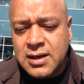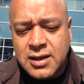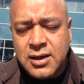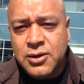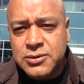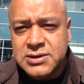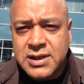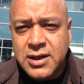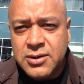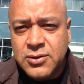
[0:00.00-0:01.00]
closed
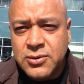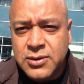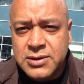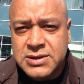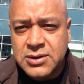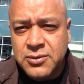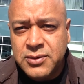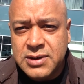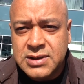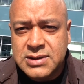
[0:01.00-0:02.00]
their door so I
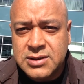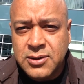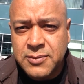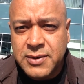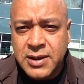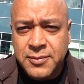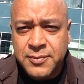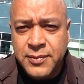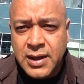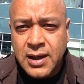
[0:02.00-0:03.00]
wouldn't disturb them.
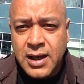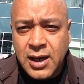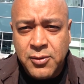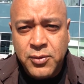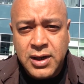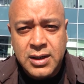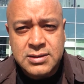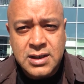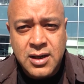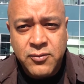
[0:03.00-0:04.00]
And I went out
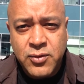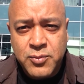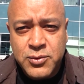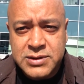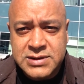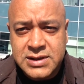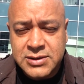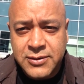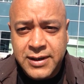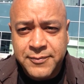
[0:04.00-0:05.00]
to have one more
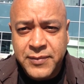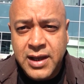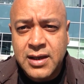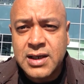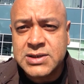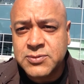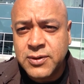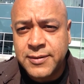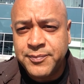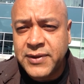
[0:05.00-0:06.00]
cigarette. And guess
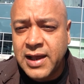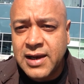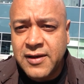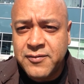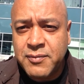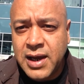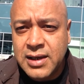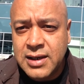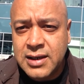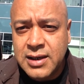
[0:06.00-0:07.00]
what? I left my
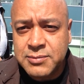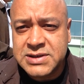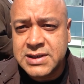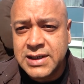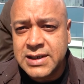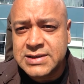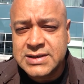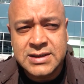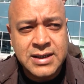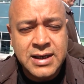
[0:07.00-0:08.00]
key upstairs.
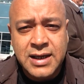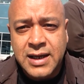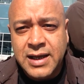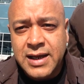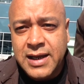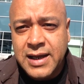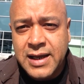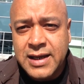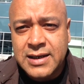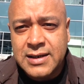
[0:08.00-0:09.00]

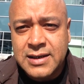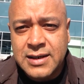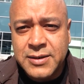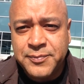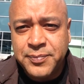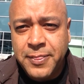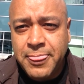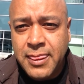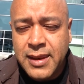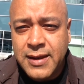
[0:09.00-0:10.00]
And
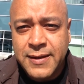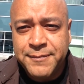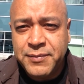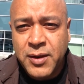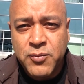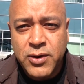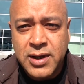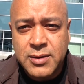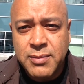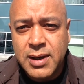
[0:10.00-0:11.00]
I'm
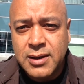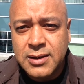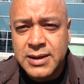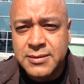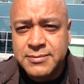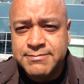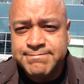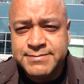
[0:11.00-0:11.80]
ringing the bell, and